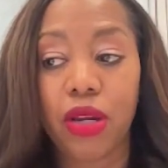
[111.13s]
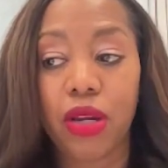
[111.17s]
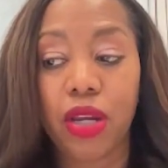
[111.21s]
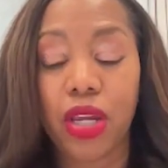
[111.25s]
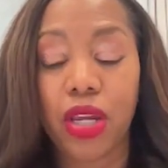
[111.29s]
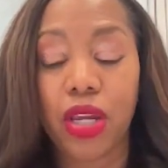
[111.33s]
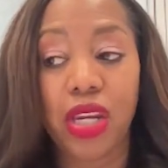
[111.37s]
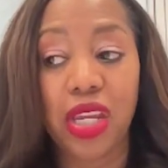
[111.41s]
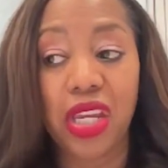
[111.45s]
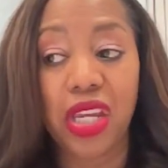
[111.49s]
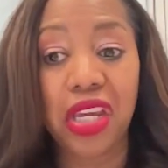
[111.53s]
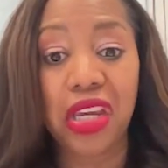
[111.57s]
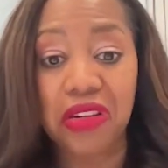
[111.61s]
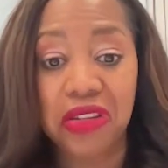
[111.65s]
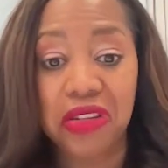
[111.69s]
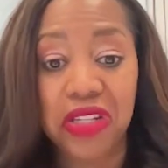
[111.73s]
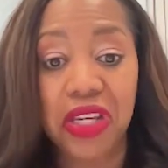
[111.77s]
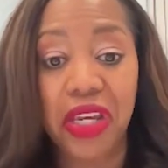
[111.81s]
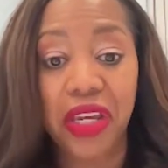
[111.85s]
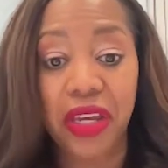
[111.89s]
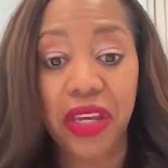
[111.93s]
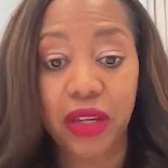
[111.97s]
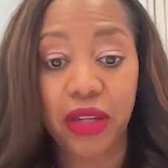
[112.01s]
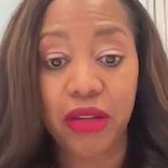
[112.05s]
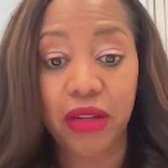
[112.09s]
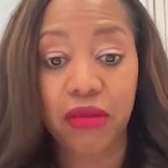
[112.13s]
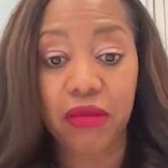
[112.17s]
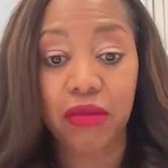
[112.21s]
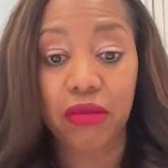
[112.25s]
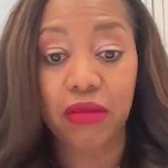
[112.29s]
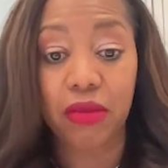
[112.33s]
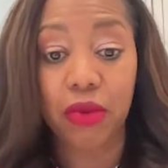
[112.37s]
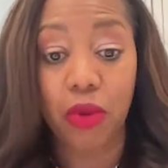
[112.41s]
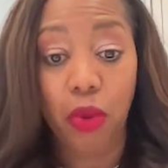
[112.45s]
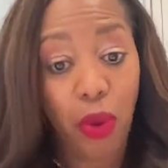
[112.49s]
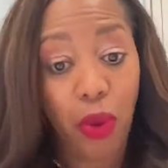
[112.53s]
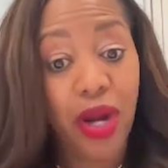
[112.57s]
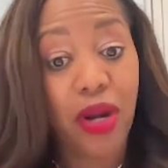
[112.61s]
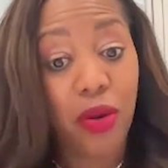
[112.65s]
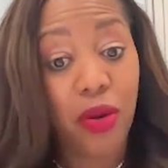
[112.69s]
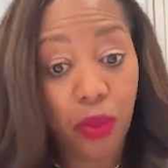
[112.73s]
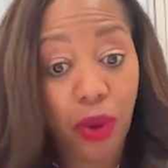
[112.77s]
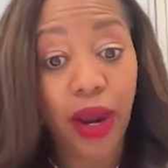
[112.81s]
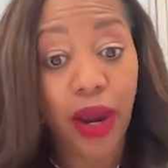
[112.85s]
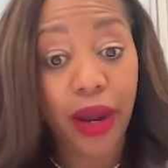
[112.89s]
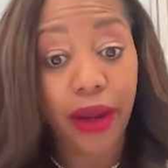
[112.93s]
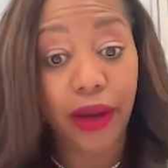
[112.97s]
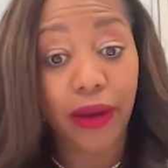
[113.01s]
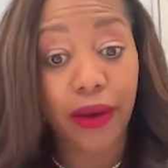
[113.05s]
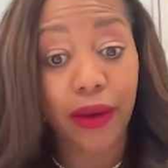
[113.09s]
And it could take quite a
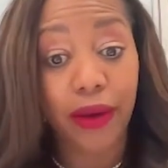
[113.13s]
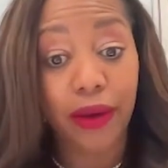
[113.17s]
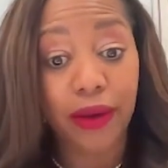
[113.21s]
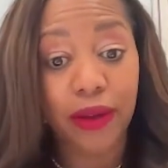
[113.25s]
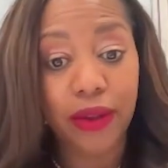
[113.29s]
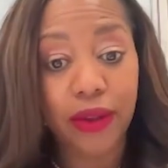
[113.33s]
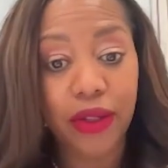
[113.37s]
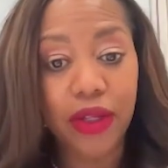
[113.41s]
while